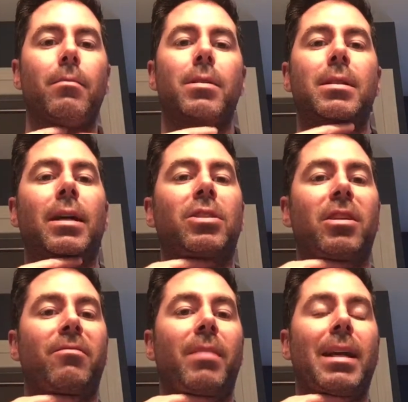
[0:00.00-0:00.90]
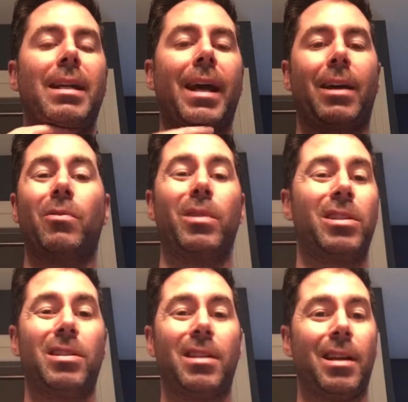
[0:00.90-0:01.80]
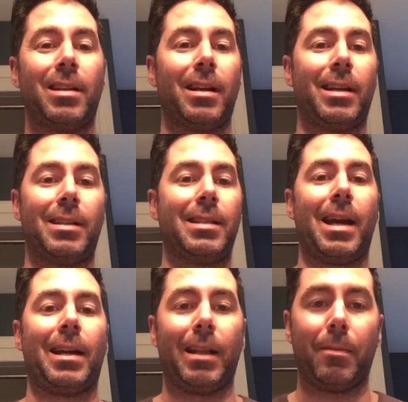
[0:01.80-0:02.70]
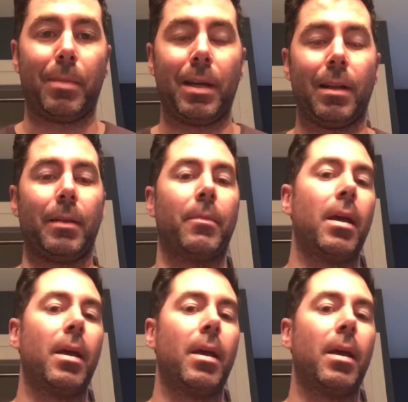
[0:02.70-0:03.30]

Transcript: section of my neck, which is not exactly appealing.